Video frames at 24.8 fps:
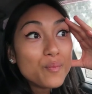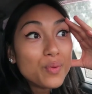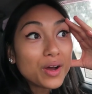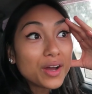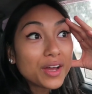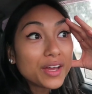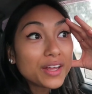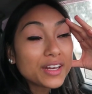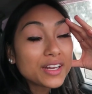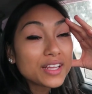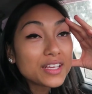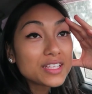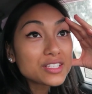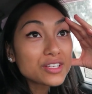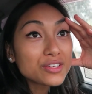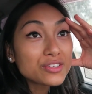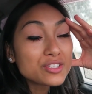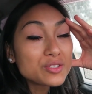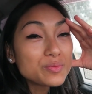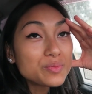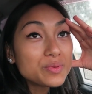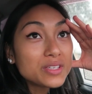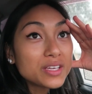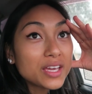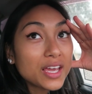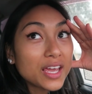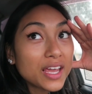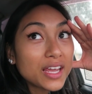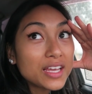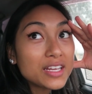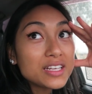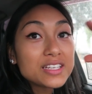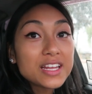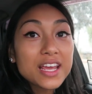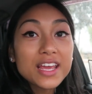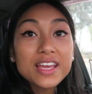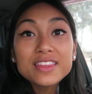But it's going to be
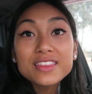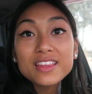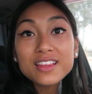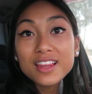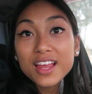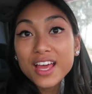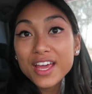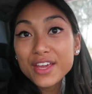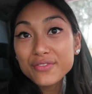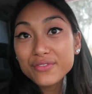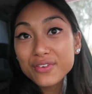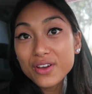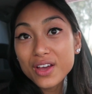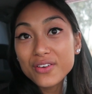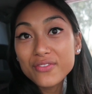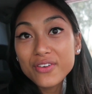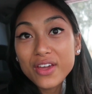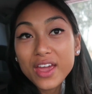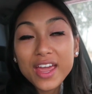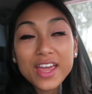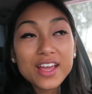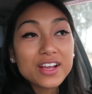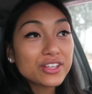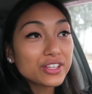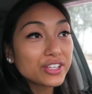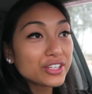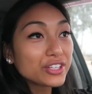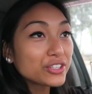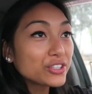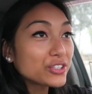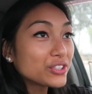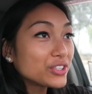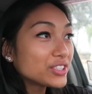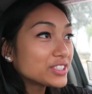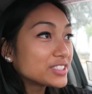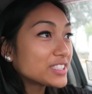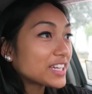a day in the life of a
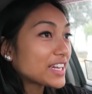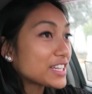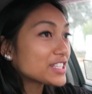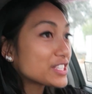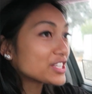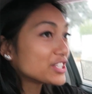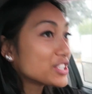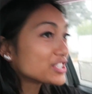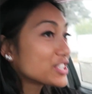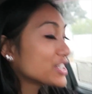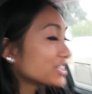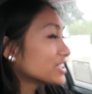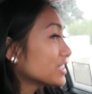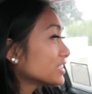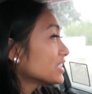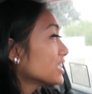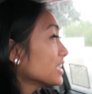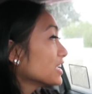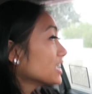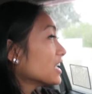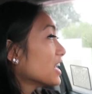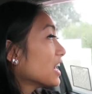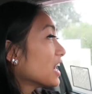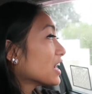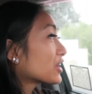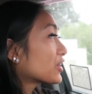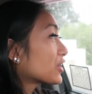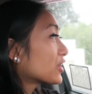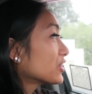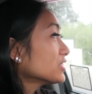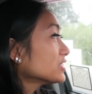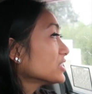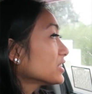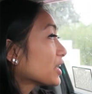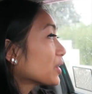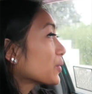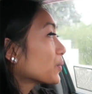clinical dietitian.
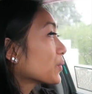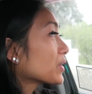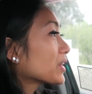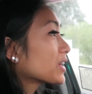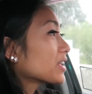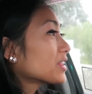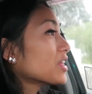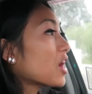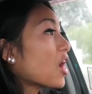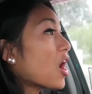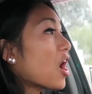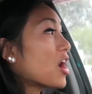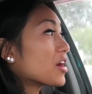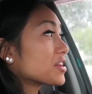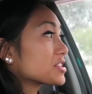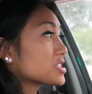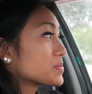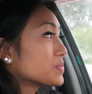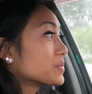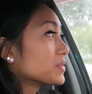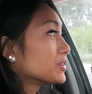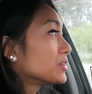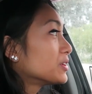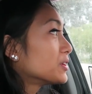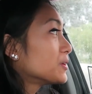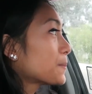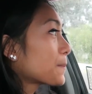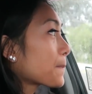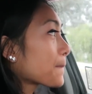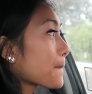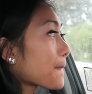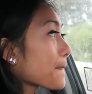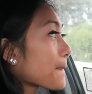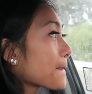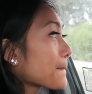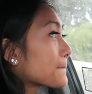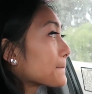Currently I work in the hospital,
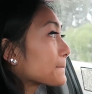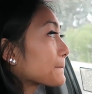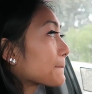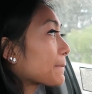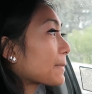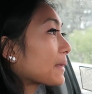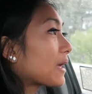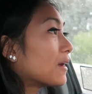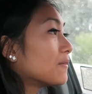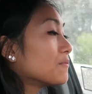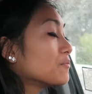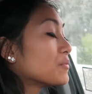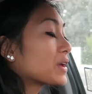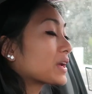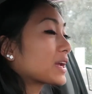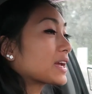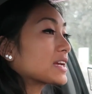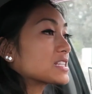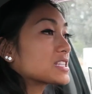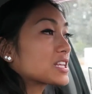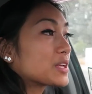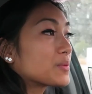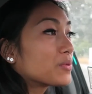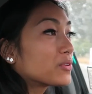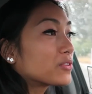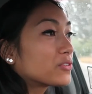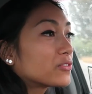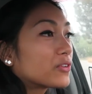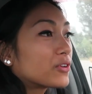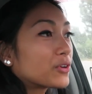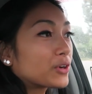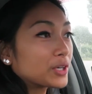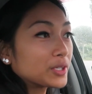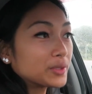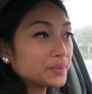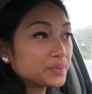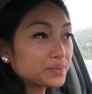Unlike like I said
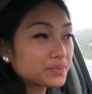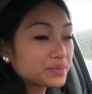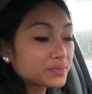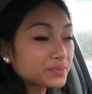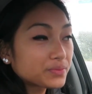before.